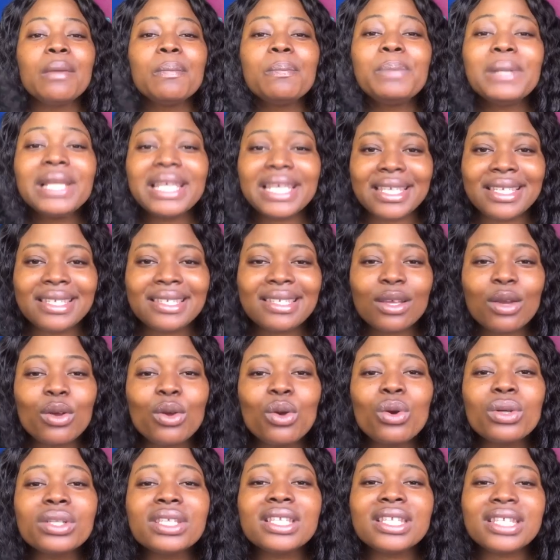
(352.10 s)
Please,
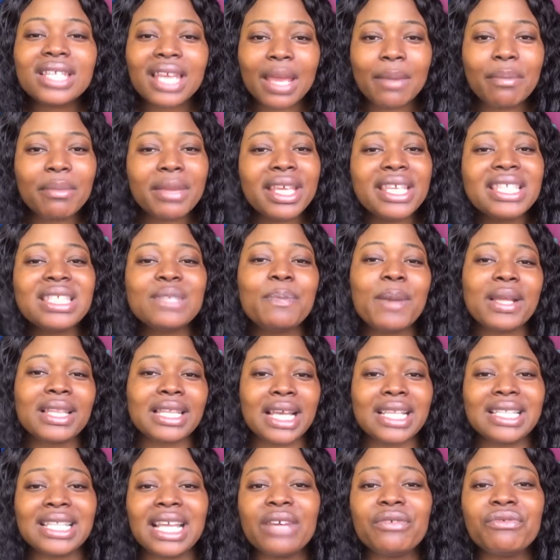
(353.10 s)
good name is
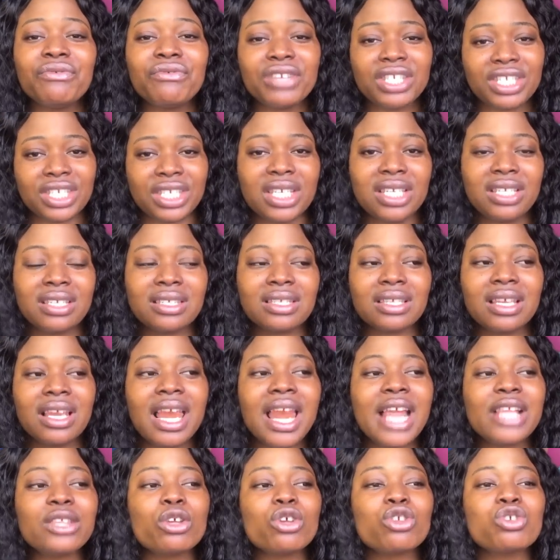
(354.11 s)
better than riches.
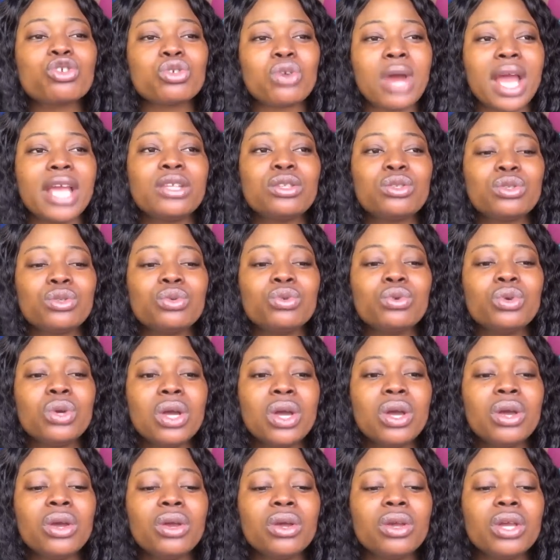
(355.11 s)
Let us try
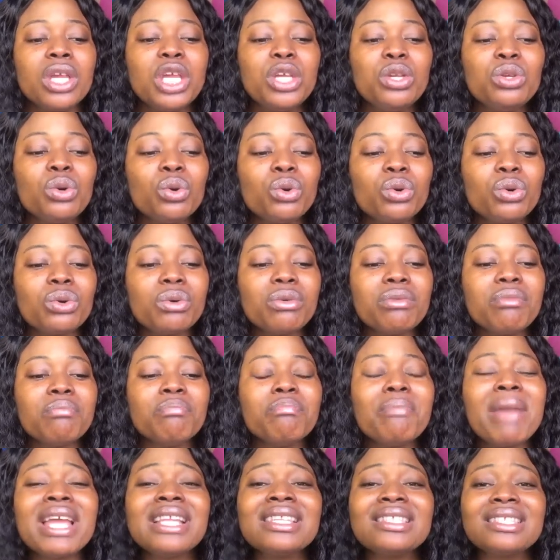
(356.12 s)
to
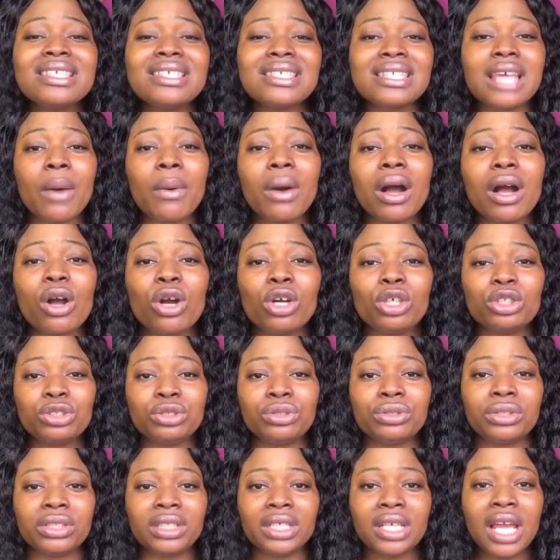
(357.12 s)
mend this our
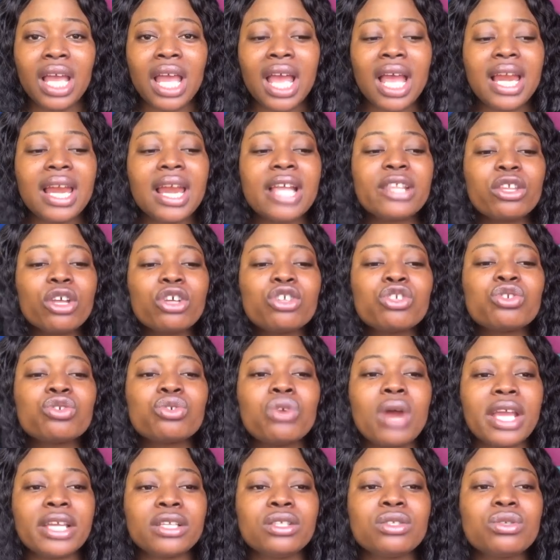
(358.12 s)
country. Let us
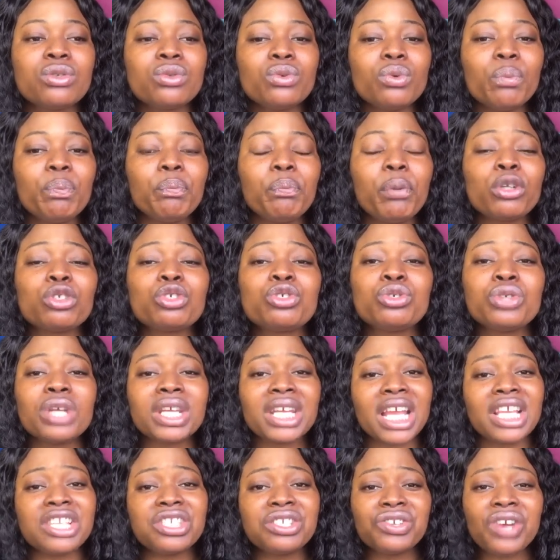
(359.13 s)
try to portray
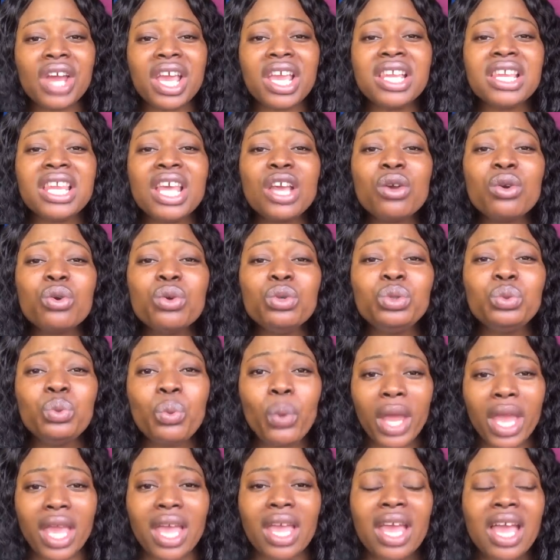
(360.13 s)
Nigeria in a good
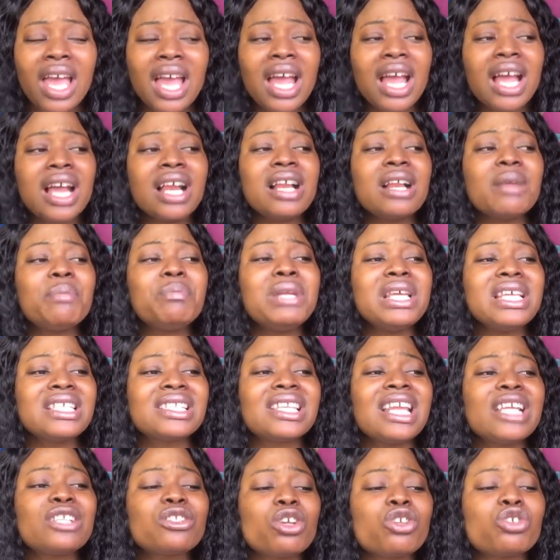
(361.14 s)
way.
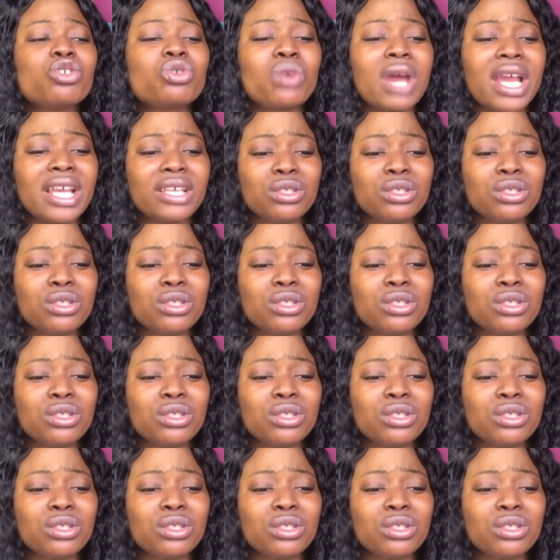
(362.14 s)
Please, let us try